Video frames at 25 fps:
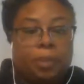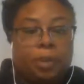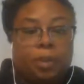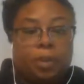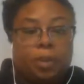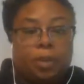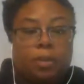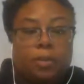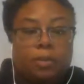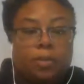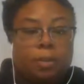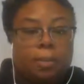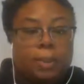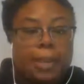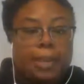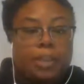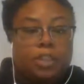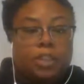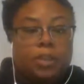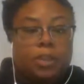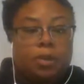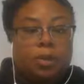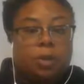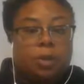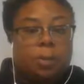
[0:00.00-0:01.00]
your
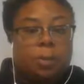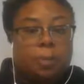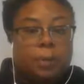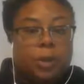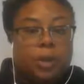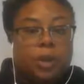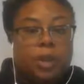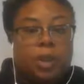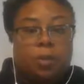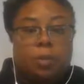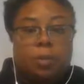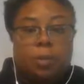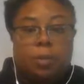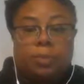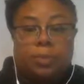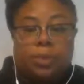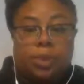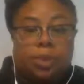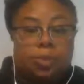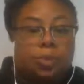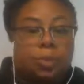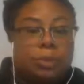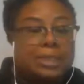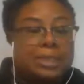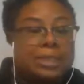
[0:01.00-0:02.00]
information will appear when
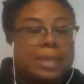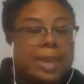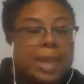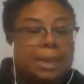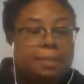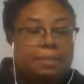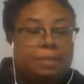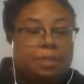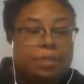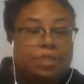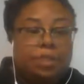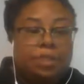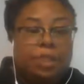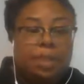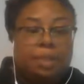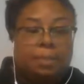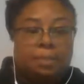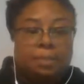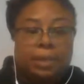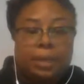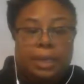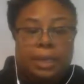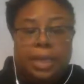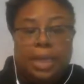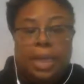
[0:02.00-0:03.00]
someone types your
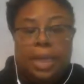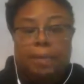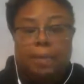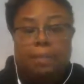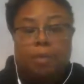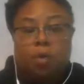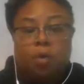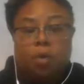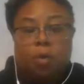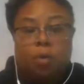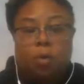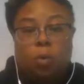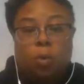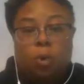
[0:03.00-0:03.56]
company name or